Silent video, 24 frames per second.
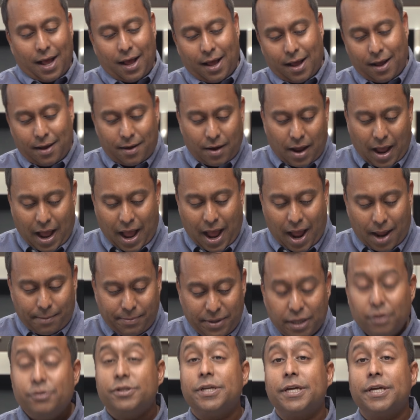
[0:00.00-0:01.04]
here.
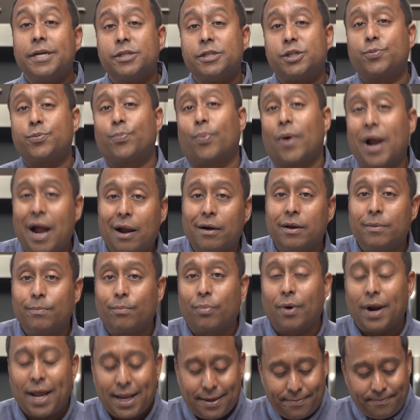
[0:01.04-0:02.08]
I'm using a sprouted
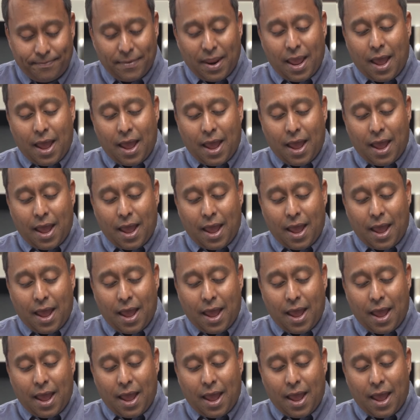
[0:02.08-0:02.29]
bread.